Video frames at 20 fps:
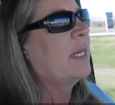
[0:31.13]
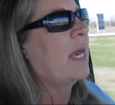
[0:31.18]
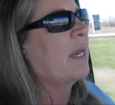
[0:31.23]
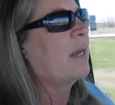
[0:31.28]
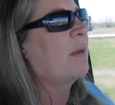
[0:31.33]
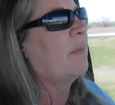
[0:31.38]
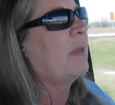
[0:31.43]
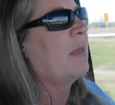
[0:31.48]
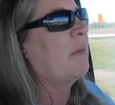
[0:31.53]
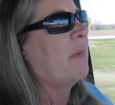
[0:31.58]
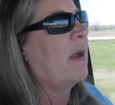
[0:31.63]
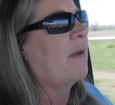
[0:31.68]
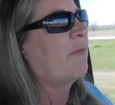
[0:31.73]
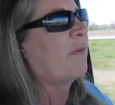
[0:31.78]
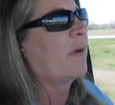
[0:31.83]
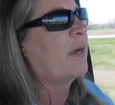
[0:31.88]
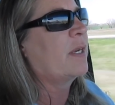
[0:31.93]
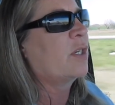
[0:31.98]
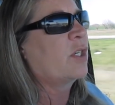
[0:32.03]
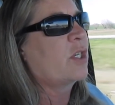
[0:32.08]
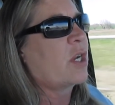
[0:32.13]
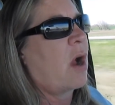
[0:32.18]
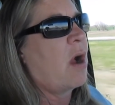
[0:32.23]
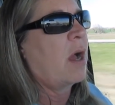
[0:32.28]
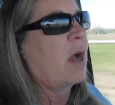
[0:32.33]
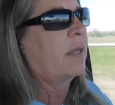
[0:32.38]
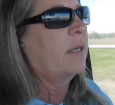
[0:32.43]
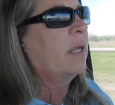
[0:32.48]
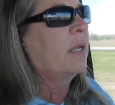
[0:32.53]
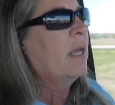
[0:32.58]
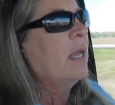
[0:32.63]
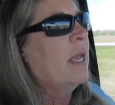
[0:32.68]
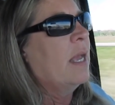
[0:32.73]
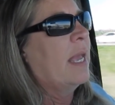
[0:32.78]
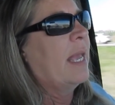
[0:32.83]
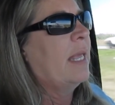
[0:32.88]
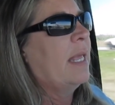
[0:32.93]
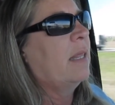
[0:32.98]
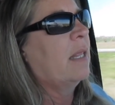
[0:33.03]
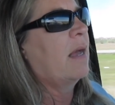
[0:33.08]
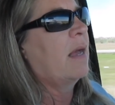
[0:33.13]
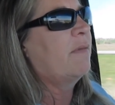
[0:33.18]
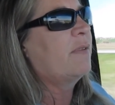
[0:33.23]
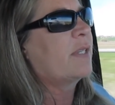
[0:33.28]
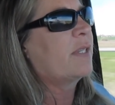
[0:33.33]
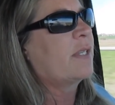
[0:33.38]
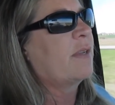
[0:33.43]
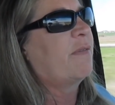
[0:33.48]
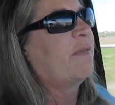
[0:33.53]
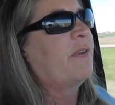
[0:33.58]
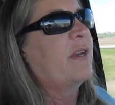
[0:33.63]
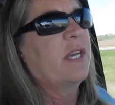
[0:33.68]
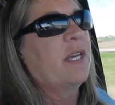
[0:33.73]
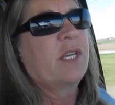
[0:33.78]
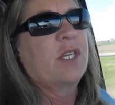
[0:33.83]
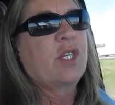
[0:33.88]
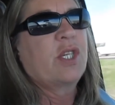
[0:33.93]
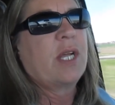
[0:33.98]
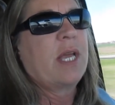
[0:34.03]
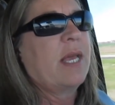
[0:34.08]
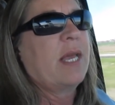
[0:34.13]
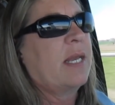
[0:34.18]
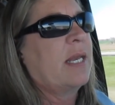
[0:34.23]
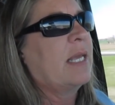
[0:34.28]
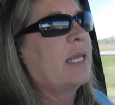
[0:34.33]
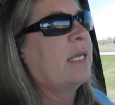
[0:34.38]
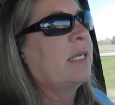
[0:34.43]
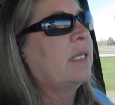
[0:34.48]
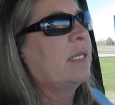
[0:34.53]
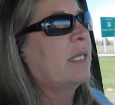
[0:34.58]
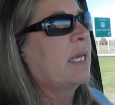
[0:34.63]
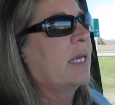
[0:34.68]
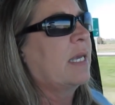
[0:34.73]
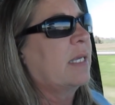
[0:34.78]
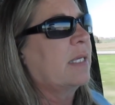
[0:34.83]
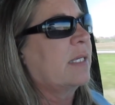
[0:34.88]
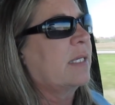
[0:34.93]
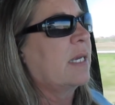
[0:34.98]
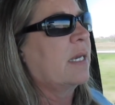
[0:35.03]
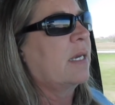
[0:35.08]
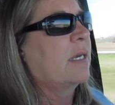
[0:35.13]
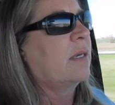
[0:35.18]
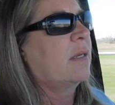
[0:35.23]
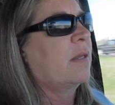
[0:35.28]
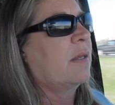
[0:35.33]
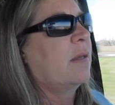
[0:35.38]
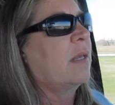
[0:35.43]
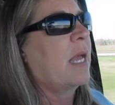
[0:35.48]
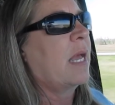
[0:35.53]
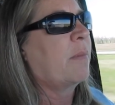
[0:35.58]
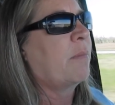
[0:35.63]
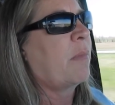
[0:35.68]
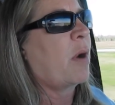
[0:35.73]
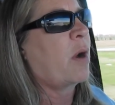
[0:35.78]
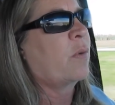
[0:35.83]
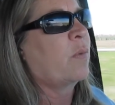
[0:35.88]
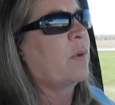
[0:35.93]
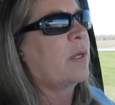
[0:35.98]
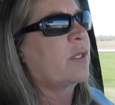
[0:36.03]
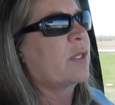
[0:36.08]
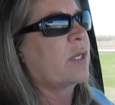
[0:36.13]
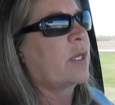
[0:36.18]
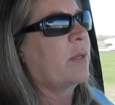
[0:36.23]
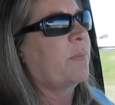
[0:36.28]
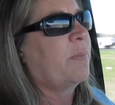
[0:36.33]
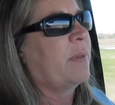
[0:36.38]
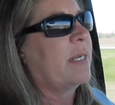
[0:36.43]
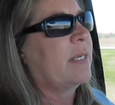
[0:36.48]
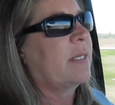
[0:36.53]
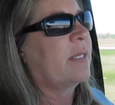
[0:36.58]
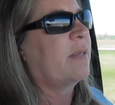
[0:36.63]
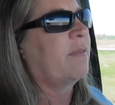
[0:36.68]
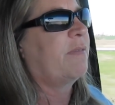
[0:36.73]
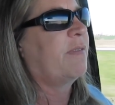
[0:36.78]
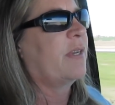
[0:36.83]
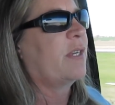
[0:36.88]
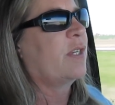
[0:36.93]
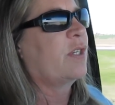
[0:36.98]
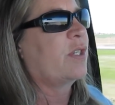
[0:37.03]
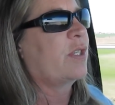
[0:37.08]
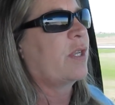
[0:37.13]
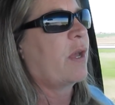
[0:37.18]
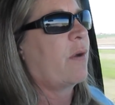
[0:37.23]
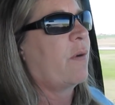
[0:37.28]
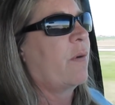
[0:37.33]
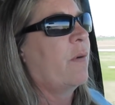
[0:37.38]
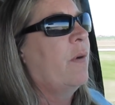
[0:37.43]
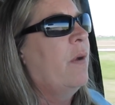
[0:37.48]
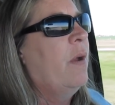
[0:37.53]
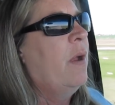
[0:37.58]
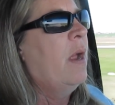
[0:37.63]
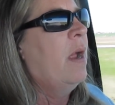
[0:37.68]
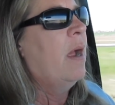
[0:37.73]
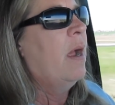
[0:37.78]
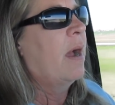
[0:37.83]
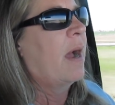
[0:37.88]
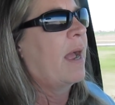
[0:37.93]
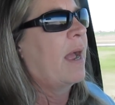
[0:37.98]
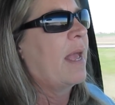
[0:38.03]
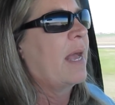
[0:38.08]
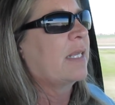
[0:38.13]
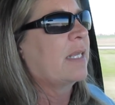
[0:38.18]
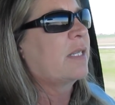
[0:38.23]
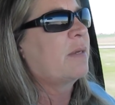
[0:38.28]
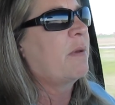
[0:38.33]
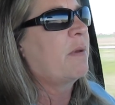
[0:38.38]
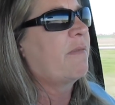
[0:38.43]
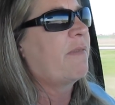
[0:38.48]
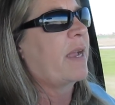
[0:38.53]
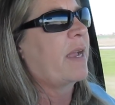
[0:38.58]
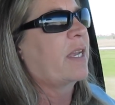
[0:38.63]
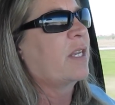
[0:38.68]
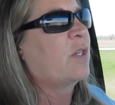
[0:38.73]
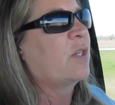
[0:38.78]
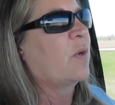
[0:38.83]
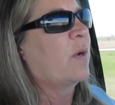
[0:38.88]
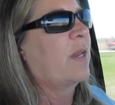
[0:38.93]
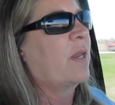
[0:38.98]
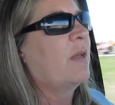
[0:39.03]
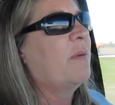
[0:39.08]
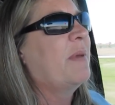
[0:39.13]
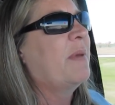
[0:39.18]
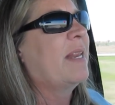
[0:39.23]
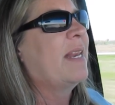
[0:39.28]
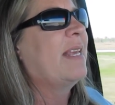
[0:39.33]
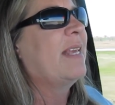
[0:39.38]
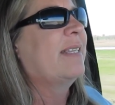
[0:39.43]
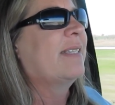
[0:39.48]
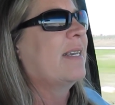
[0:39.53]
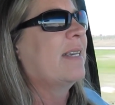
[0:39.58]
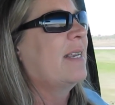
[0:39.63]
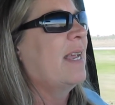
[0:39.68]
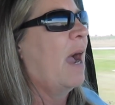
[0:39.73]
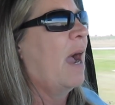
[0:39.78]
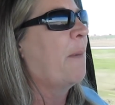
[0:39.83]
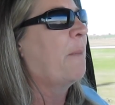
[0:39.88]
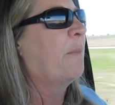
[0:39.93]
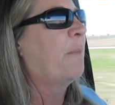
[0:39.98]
down to meet my friend John. He loves to fish and he thinks that Lake Bardwell is a good place to fish. So I asked him if I could join him and he said, yeah.